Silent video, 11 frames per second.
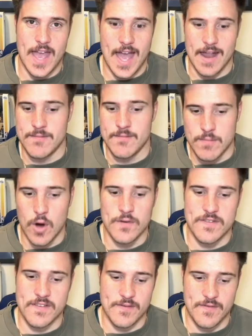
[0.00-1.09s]
And
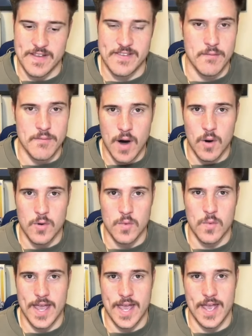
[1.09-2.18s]
Moses fits a mold
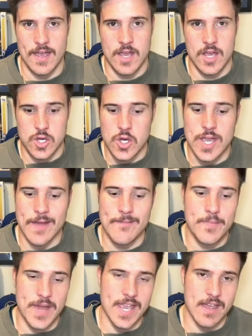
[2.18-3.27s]
where you can
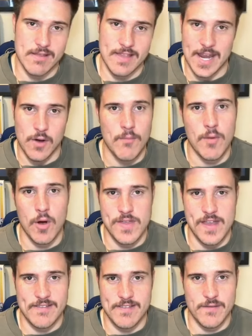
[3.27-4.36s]
be elite on both
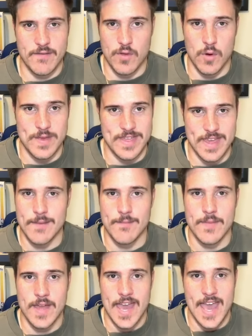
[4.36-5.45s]
ends of the floor with
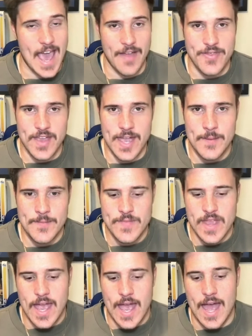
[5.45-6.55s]
him out there.
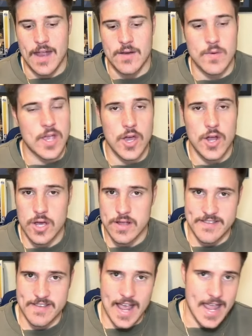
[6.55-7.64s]
And we heard earlier
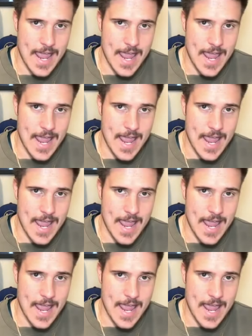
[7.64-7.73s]
today,